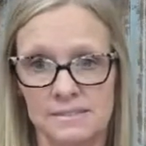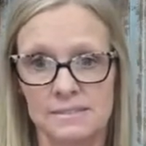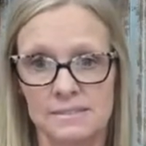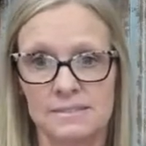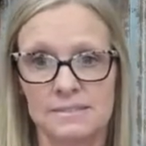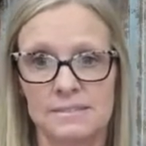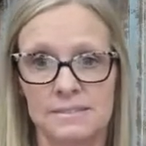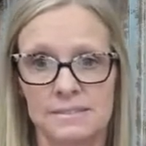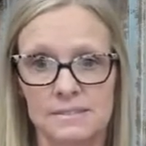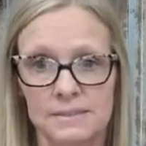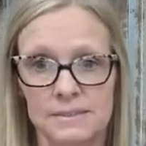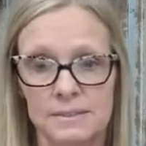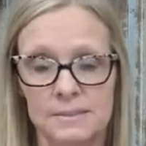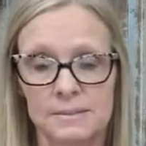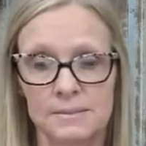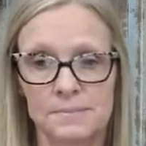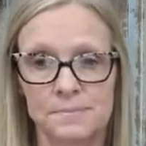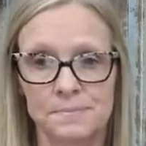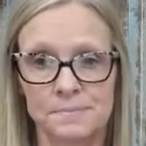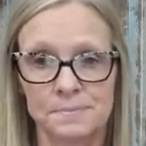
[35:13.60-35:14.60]

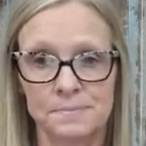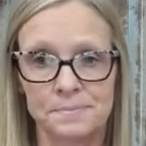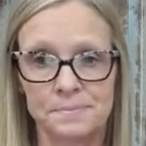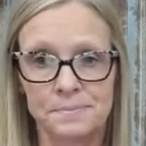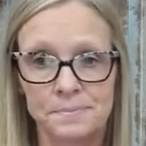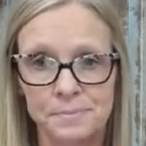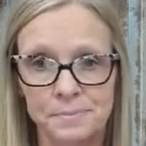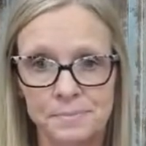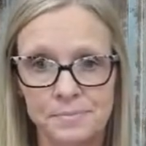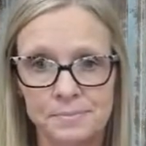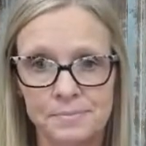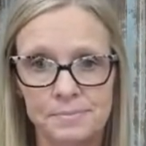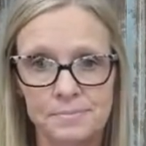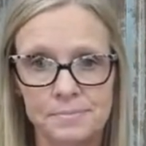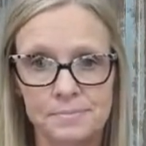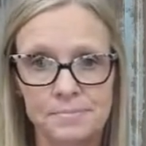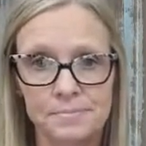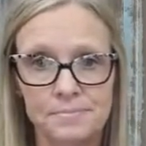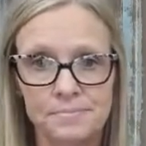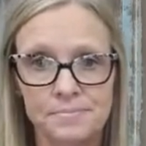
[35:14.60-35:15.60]

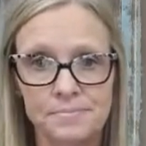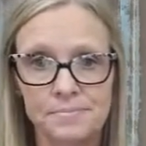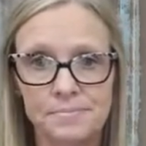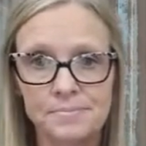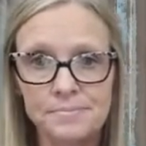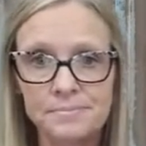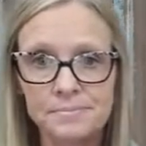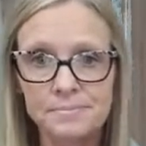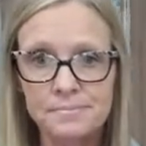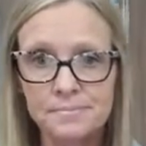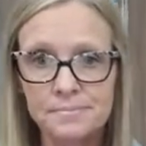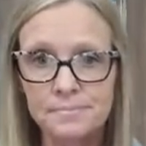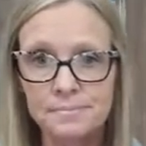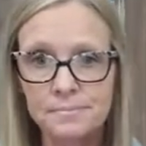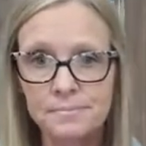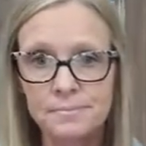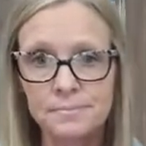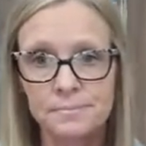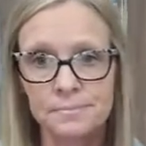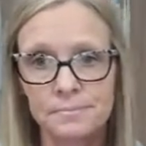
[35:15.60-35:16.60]

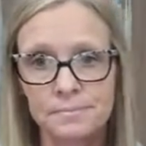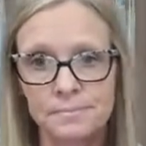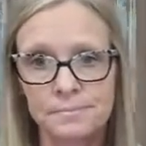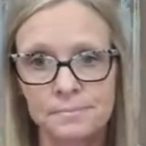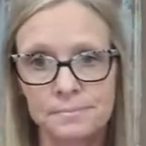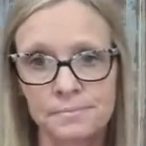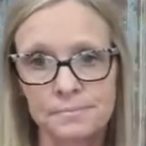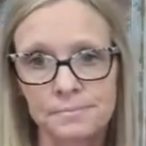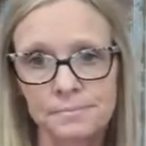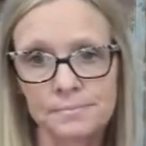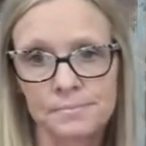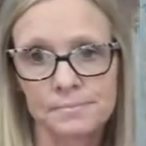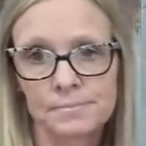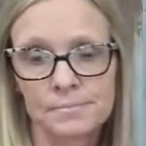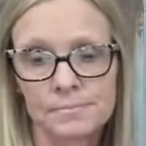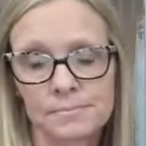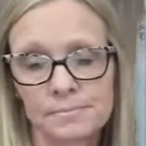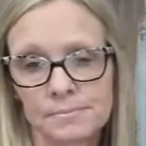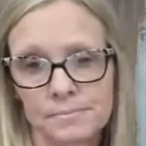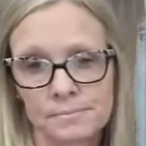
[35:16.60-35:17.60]

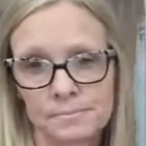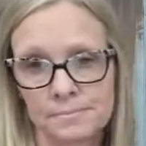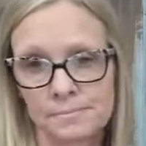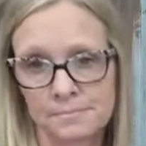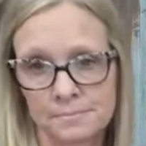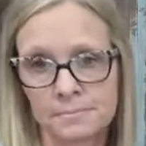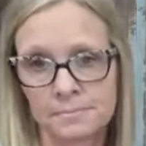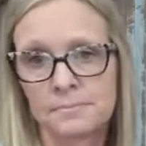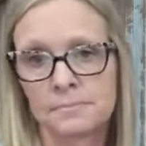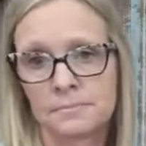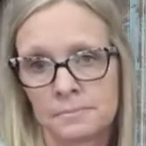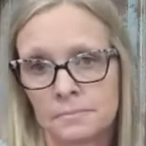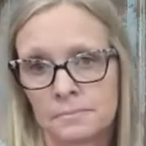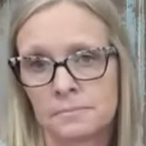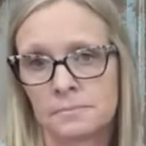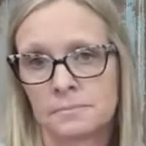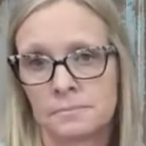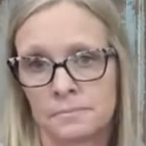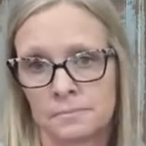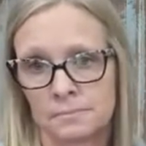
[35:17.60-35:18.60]

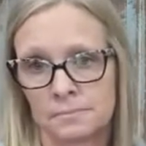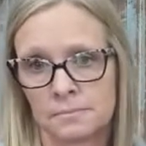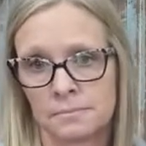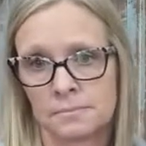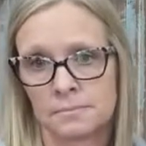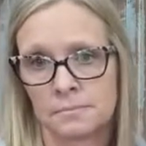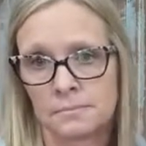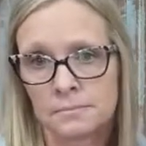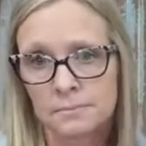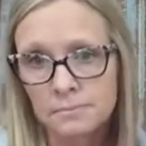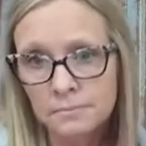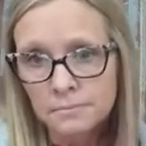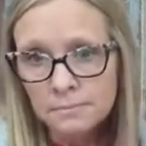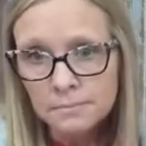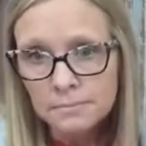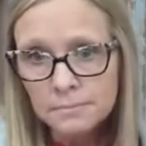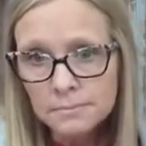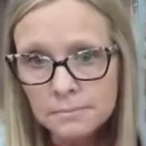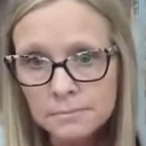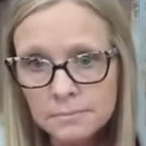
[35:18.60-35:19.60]

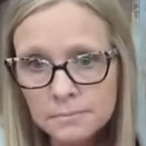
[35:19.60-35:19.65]
[no speech]